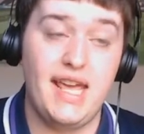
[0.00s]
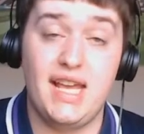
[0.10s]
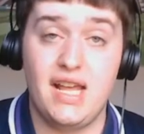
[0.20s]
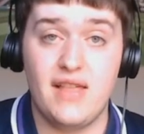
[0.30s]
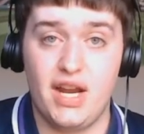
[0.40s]

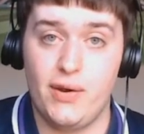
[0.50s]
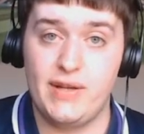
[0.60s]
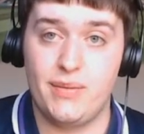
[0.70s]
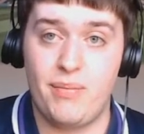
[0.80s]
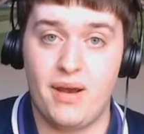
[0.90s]
leaking that
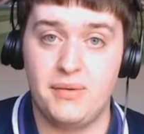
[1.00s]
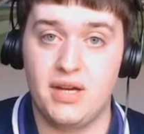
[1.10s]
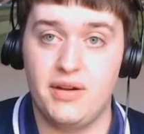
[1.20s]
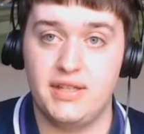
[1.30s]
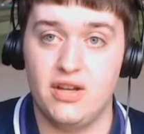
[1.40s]
news about Pau
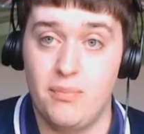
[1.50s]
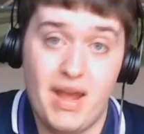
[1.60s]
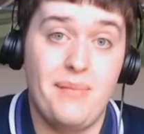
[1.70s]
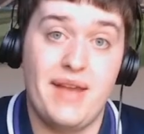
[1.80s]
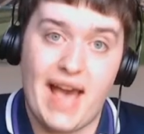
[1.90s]
Torres, or
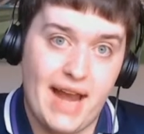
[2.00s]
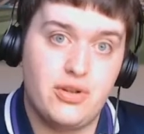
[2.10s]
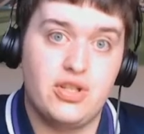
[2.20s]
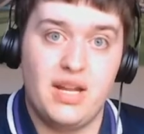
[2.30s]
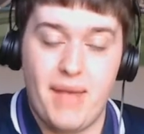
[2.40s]
maybe
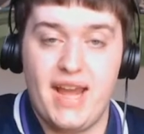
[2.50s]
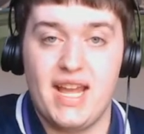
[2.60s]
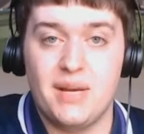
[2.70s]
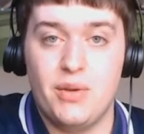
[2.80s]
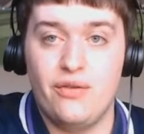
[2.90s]
actually
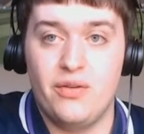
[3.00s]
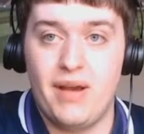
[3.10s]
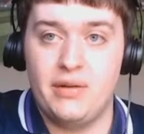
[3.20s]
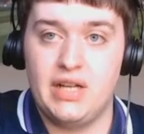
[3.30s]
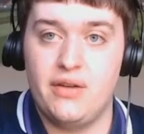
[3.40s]
making a move for
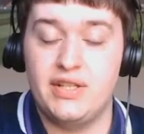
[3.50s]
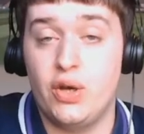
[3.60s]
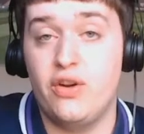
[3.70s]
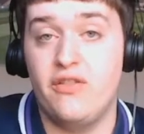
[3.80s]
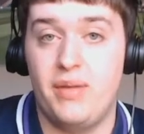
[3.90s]
Pau
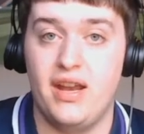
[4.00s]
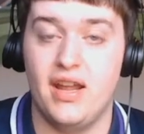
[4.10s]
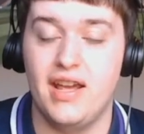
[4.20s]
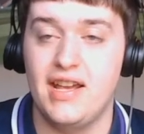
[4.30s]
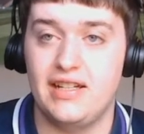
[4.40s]
Torres, could have
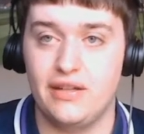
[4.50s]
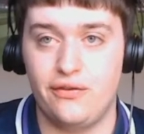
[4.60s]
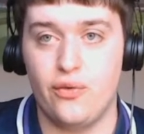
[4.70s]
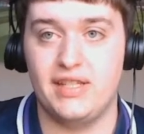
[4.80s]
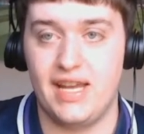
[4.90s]
been
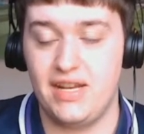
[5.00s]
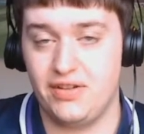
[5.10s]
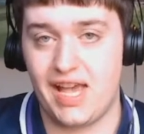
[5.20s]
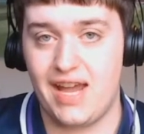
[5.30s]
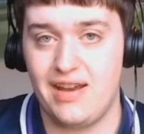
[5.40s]
to force
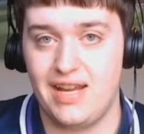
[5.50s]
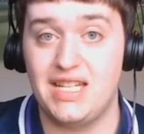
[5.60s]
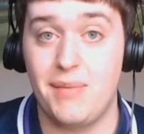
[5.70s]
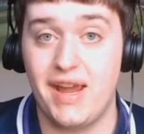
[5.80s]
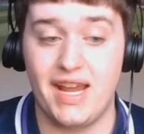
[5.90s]
Inter's hand
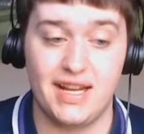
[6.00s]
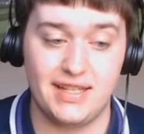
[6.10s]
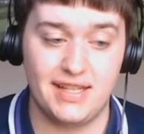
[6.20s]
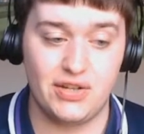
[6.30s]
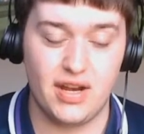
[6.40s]
into making
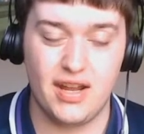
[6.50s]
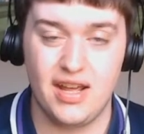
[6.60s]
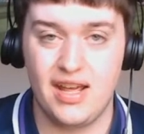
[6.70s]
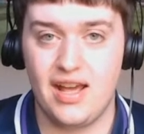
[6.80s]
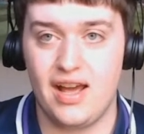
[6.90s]
a decision.